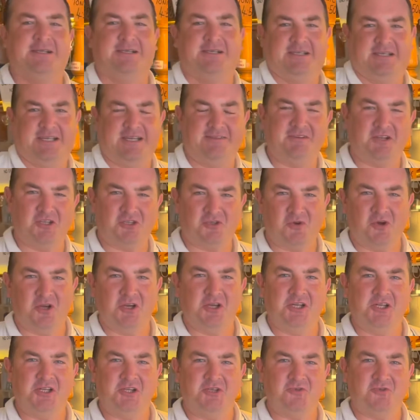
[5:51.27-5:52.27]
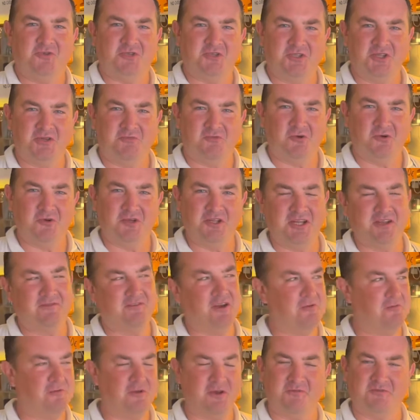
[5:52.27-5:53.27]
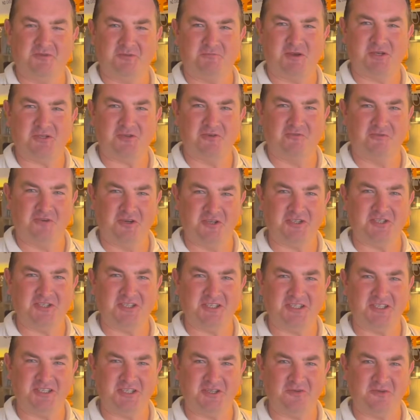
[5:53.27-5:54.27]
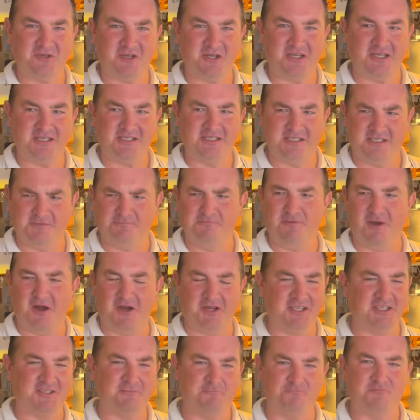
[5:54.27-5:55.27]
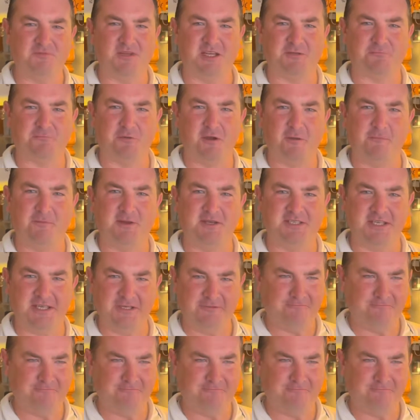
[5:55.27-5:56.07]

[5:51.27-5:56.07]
Even though it's quite early doors in the morning, they've opened up special for us just to, this bar gets pretty busy.